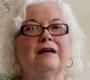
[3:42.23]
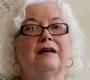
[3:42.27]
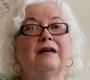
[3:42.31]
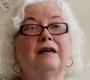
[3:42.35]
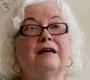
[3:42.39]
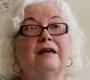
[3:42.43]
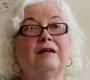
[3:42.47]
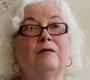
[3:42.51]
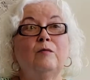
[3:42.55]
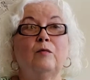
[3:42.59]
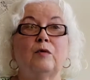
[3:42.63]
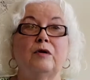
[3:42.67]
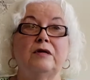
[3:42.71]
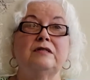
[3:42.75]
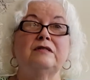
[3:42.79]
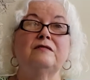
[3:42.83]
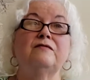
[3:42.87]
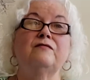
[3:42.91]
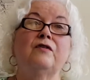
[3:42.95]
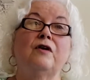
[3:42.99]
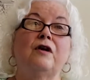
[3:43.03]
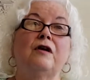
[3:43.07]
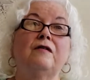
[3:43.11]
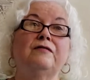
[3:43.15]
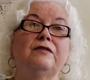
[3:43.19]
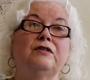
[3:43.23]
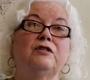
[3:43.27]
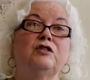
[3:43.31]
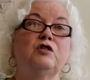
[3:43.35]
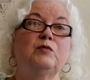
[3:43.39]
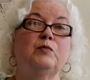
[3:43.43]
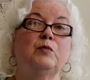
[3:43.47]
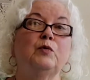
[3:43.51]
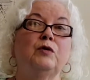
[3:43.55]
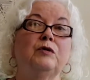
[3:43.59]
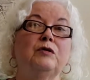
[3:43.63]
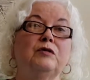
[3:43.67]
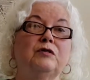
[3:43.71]
he was involved in
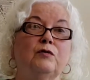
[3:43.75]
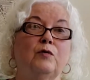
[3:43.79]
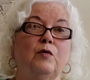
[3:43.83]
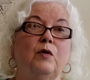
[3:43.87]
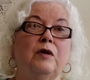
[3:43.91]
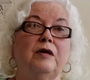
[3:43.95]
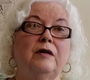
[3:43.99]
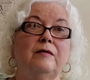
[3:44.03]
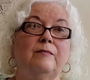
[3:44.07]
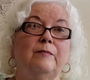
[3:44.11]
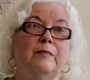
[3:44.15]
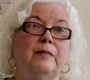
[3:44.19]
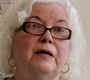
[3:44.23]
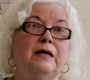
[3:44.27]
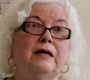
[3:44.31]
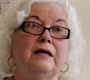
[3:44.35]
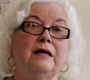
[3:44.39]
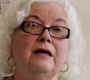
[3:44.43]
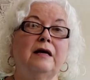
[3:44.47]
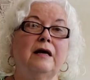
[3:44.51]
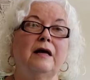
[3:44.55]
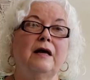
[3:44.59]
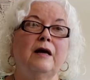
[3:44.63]
sports quite a bit,